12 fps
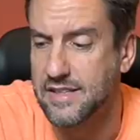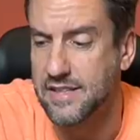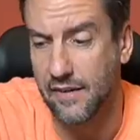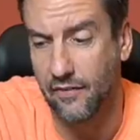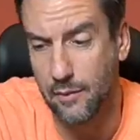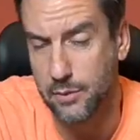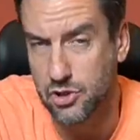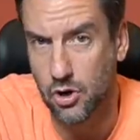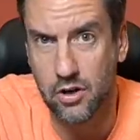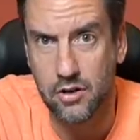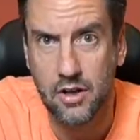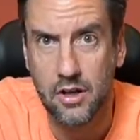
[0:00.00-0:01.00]
Dan Le
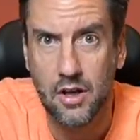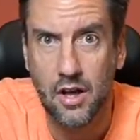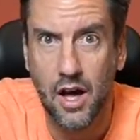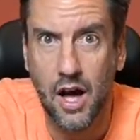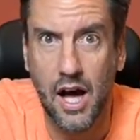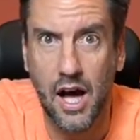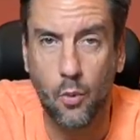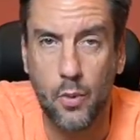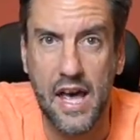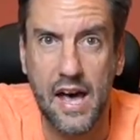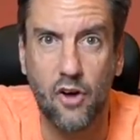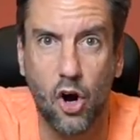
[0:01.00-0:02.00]
Batard. Uh,
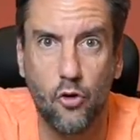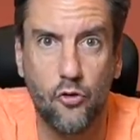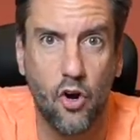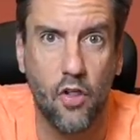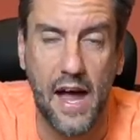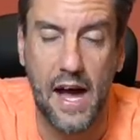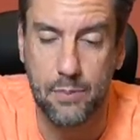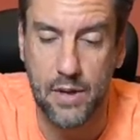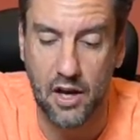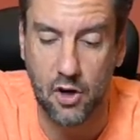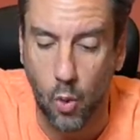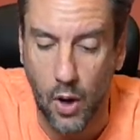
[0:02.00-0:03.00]
we have
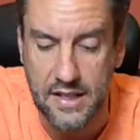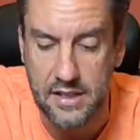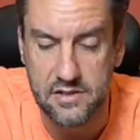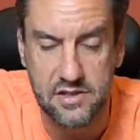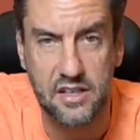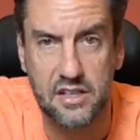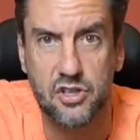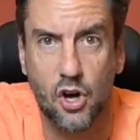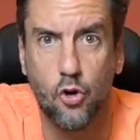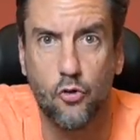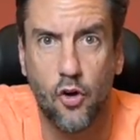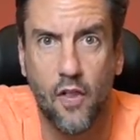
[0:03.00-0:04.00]
overlapping acquaintances,
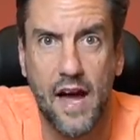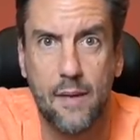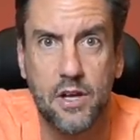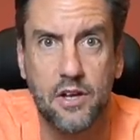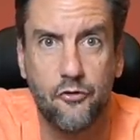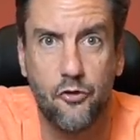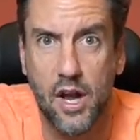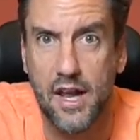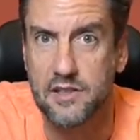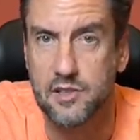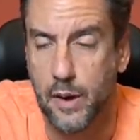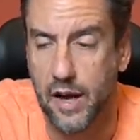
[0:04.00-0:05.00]
overlapping
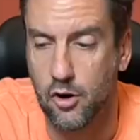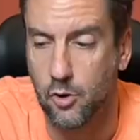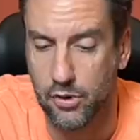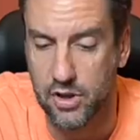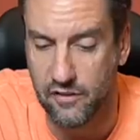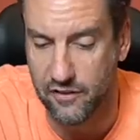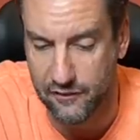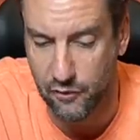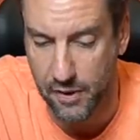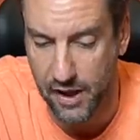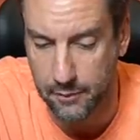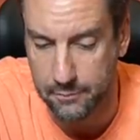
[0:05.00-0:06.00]
friends, but I don't believe I've ever
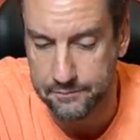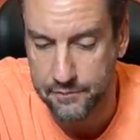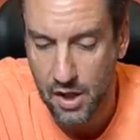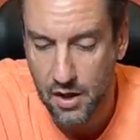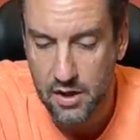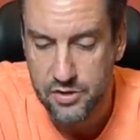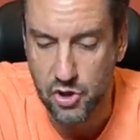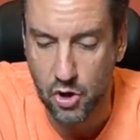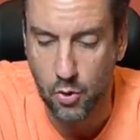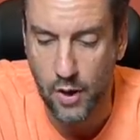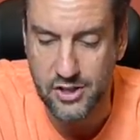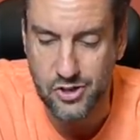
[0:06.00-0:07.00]
met him.
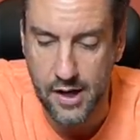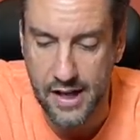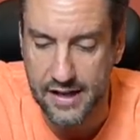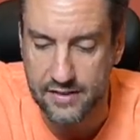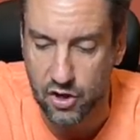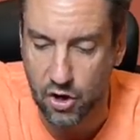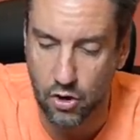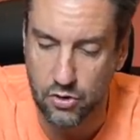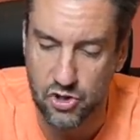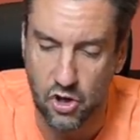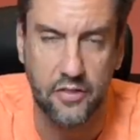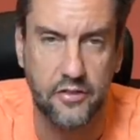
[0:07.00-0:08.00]
So I try not to
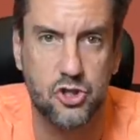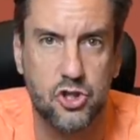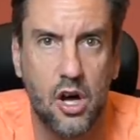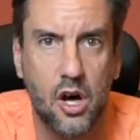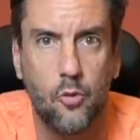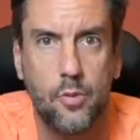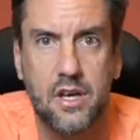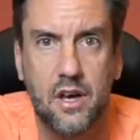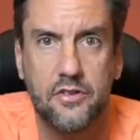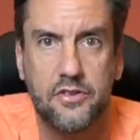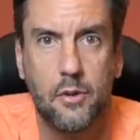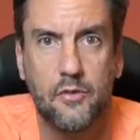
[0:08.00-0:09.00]
curse on the show
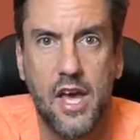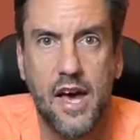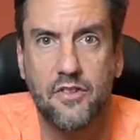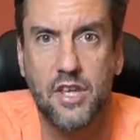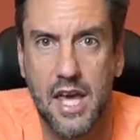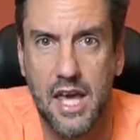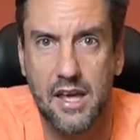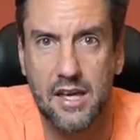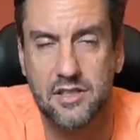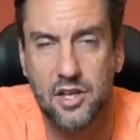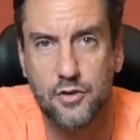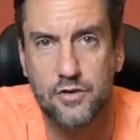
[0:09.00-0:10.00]
because some of you have
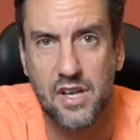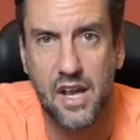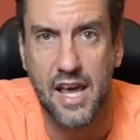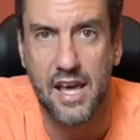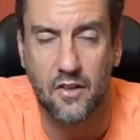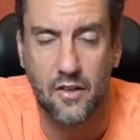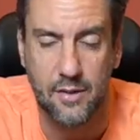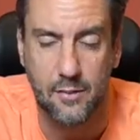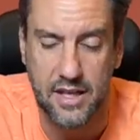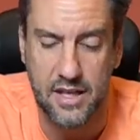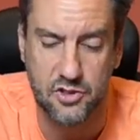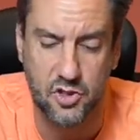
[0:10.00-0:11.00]
kids and you've said, hey, Clay,
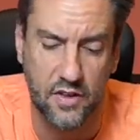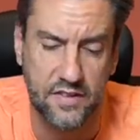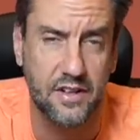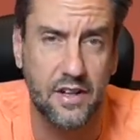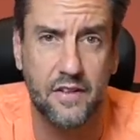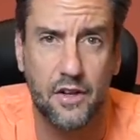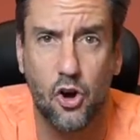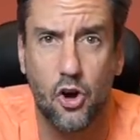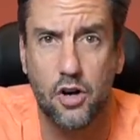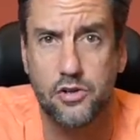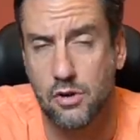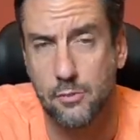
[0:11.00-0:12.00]
my kids are listening in the
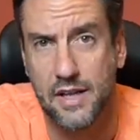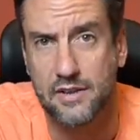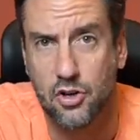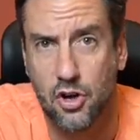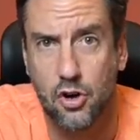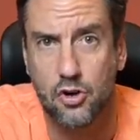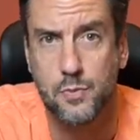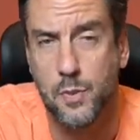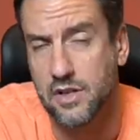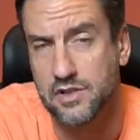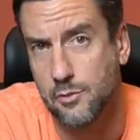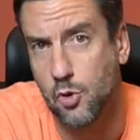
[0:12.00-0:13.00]
car, so I'm about to curse
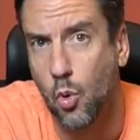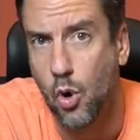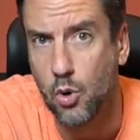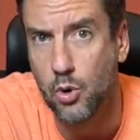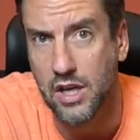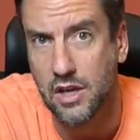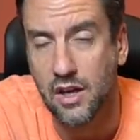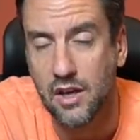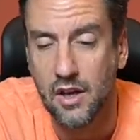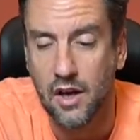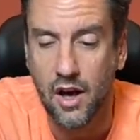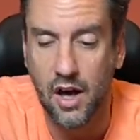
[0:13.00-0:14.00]
because I'm quoting
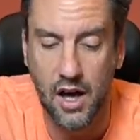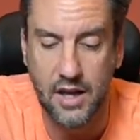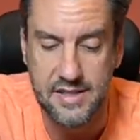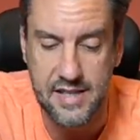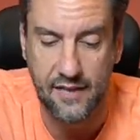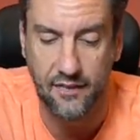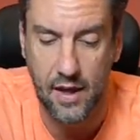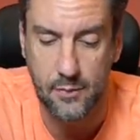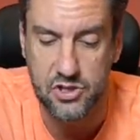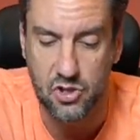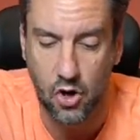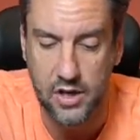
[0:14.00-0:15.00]
uh, Dan Le
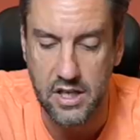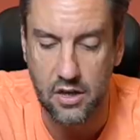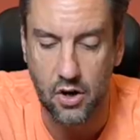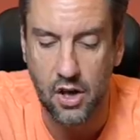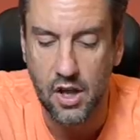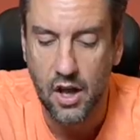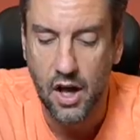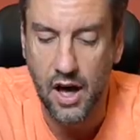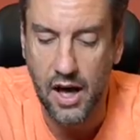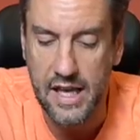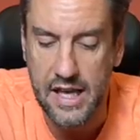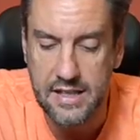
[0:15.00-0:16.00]
Batard here.
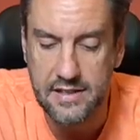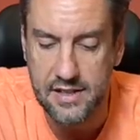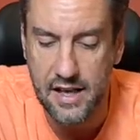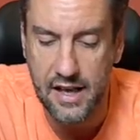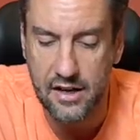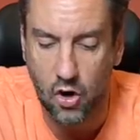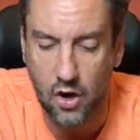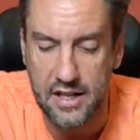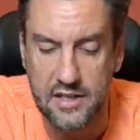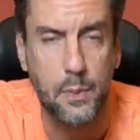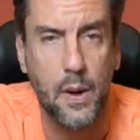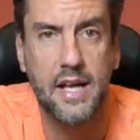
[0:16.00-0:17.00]
Uh, he said on
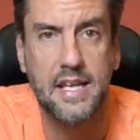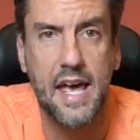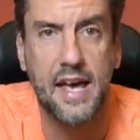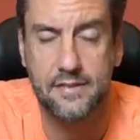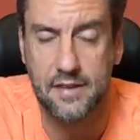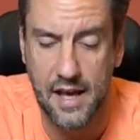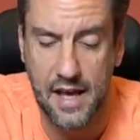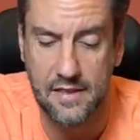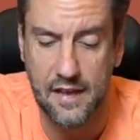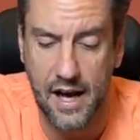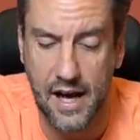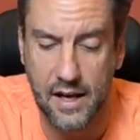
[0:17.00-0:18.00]
his podcast today
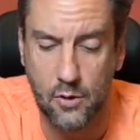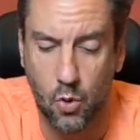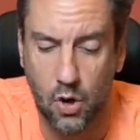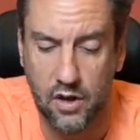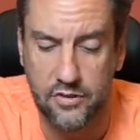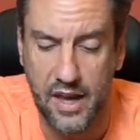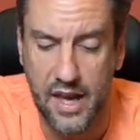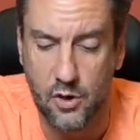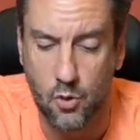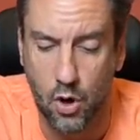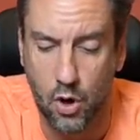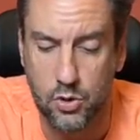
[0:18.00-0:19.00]
that I was a,
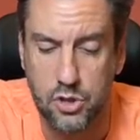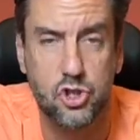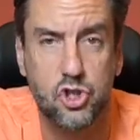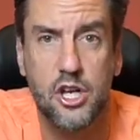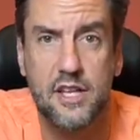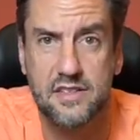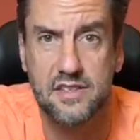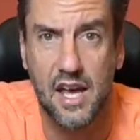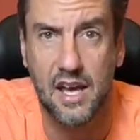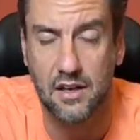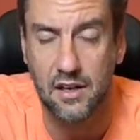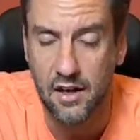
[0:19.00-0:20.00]
quote, shit
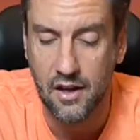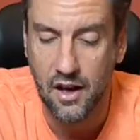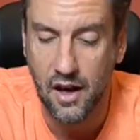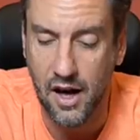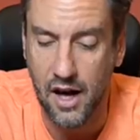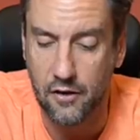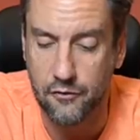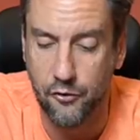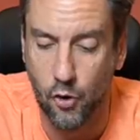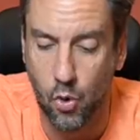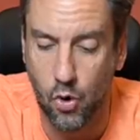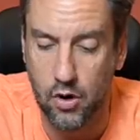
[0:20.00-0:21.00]
stain uh,
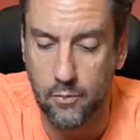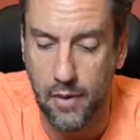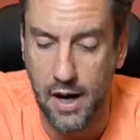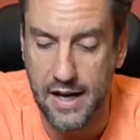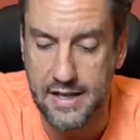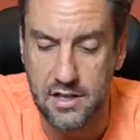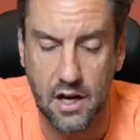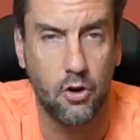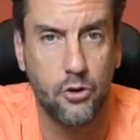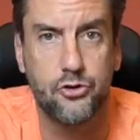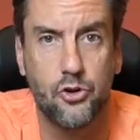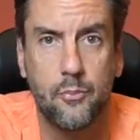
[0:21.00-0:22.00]
for my
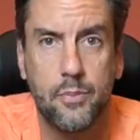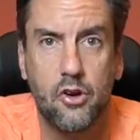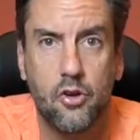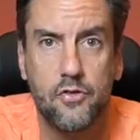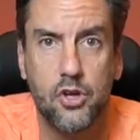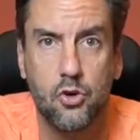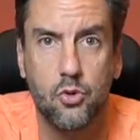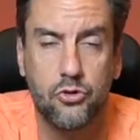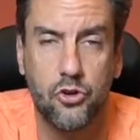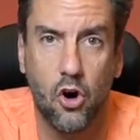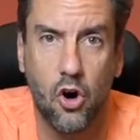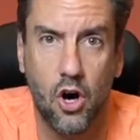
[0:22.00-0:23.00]
Donald Trump
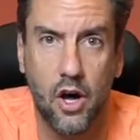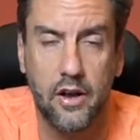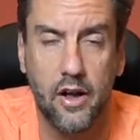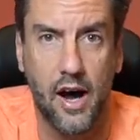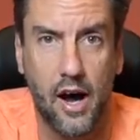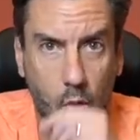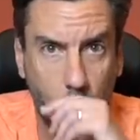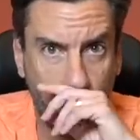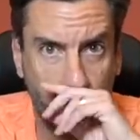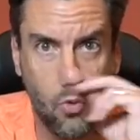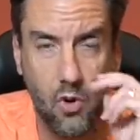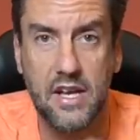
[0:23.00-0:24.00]
interviews on
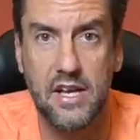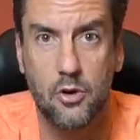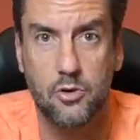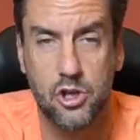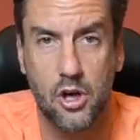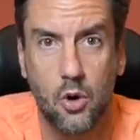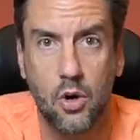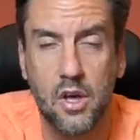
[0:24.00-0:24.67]
our radio show.